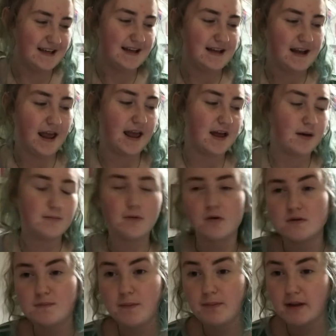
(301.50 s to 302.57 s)
Like, most
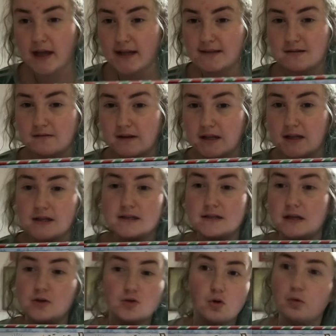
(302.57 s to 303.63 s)
people get stuff like this and they
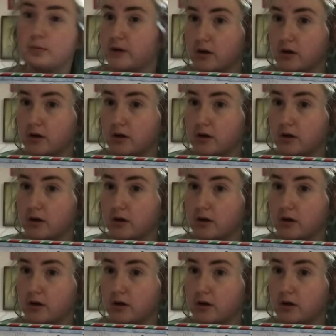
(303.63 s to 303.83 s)
just open it